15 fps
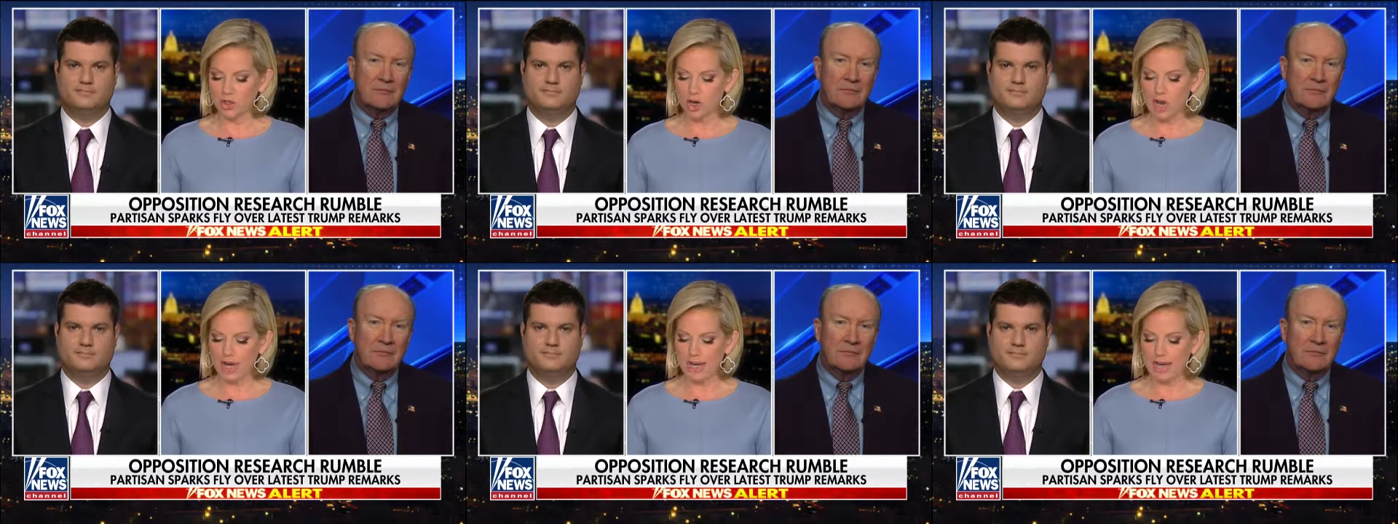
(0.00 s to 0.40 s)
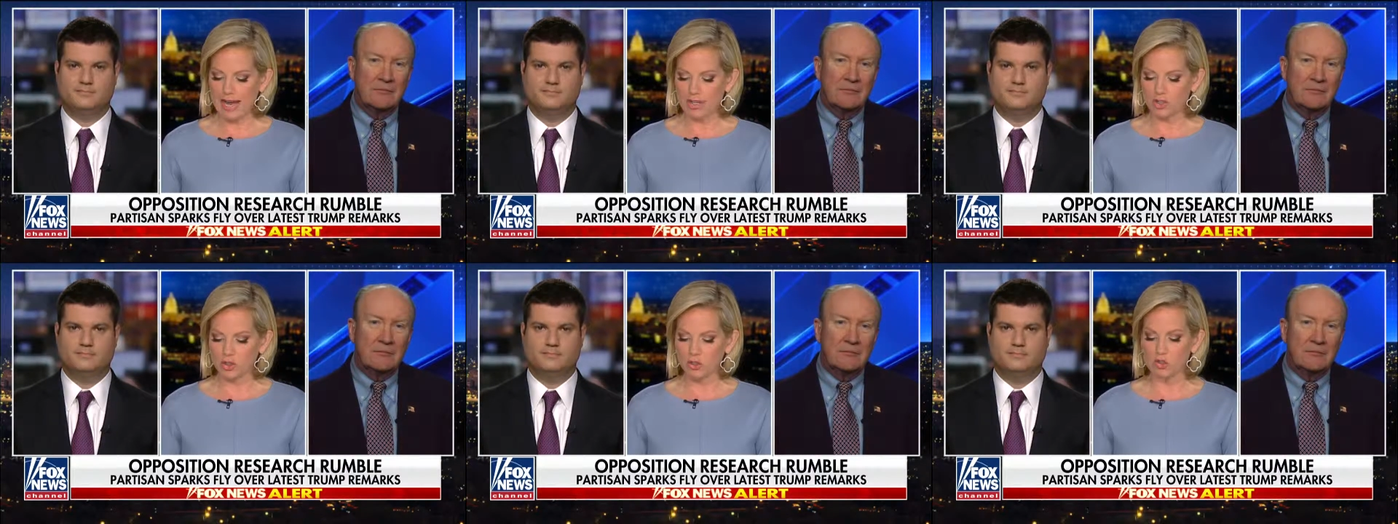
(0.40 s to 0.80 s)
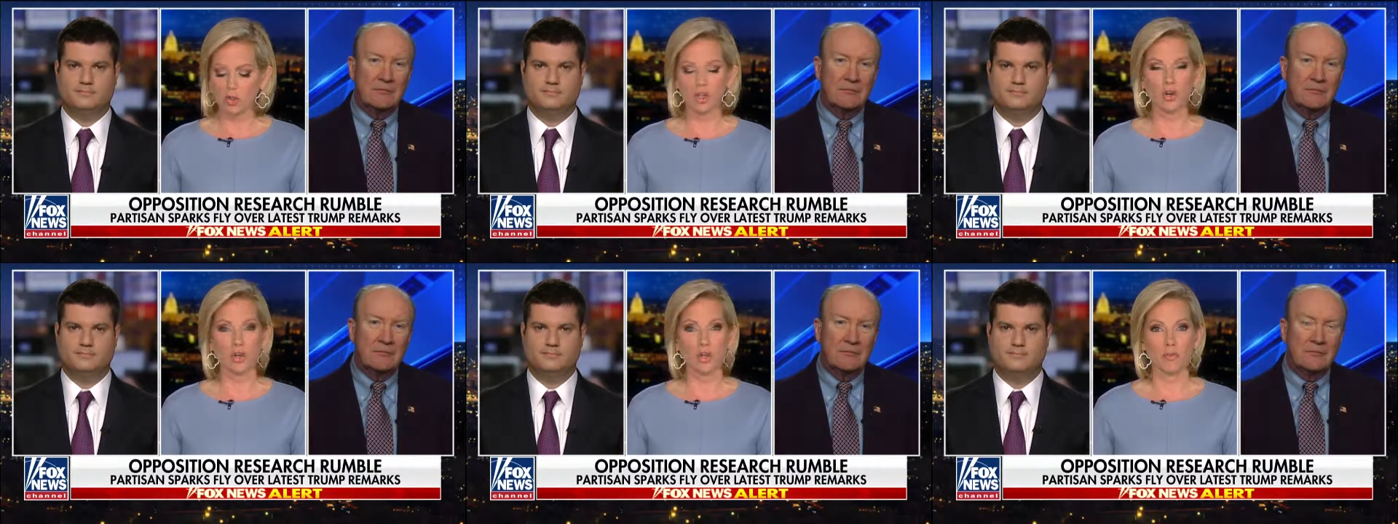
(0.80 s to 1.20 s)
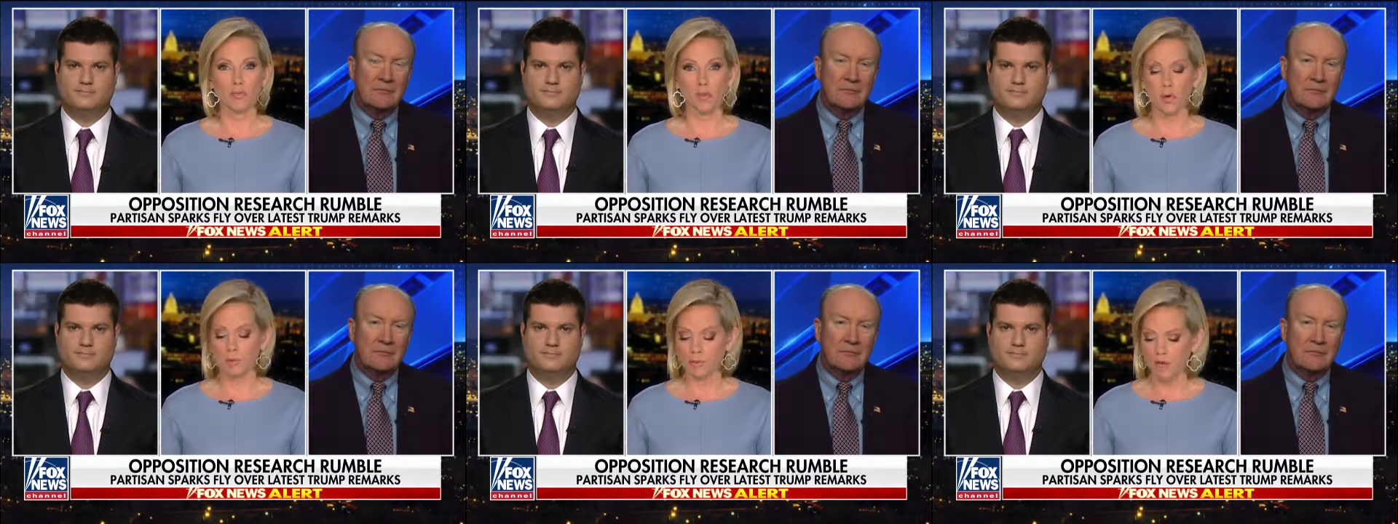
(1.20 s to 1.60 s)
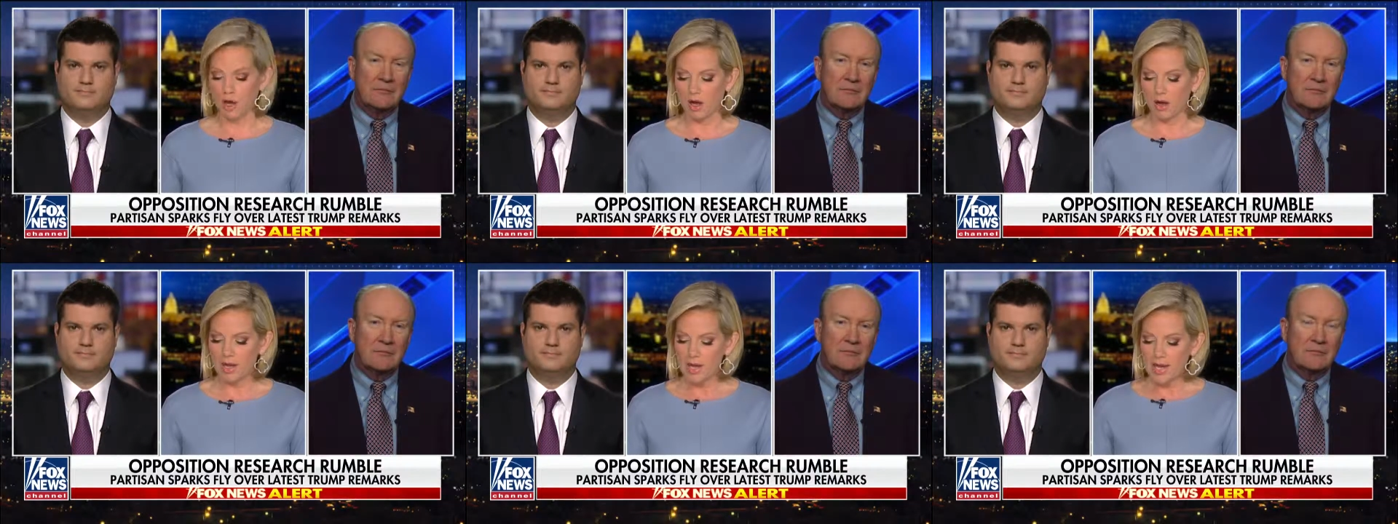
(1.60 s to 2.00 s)
Speaker 1: on National Security at Fordham
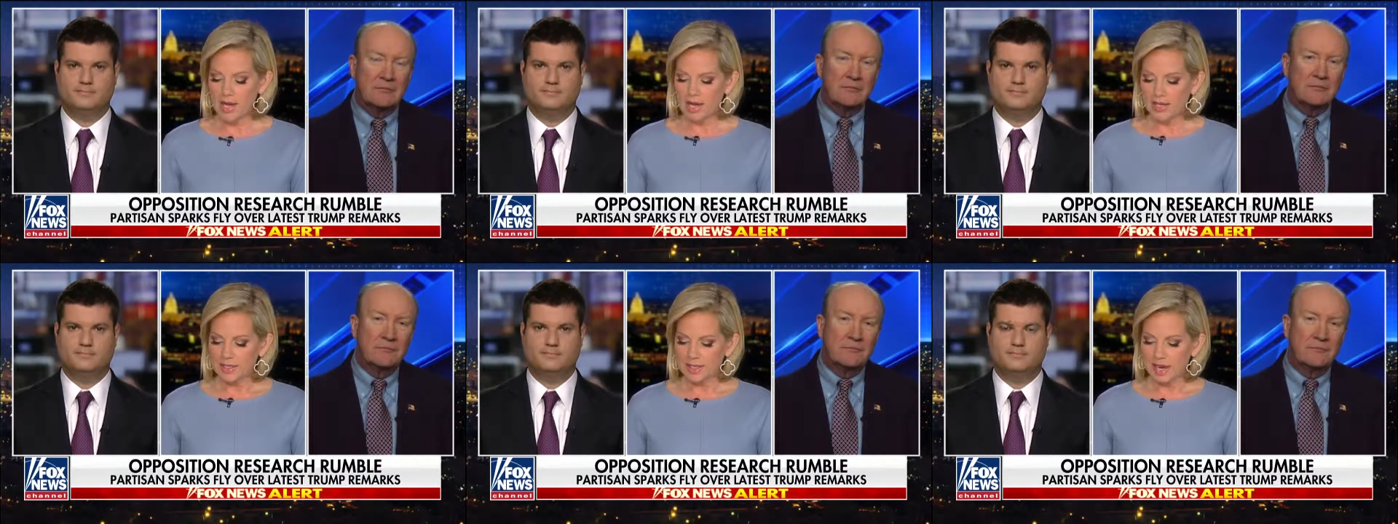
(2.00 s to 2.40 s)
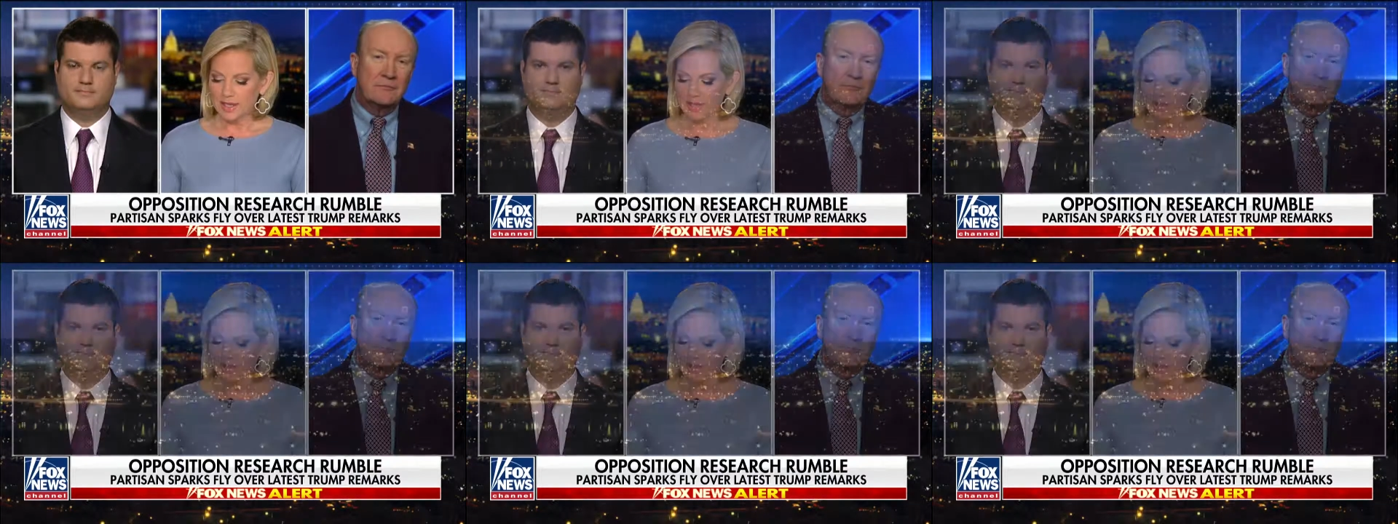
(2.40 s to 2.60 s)
Law, saying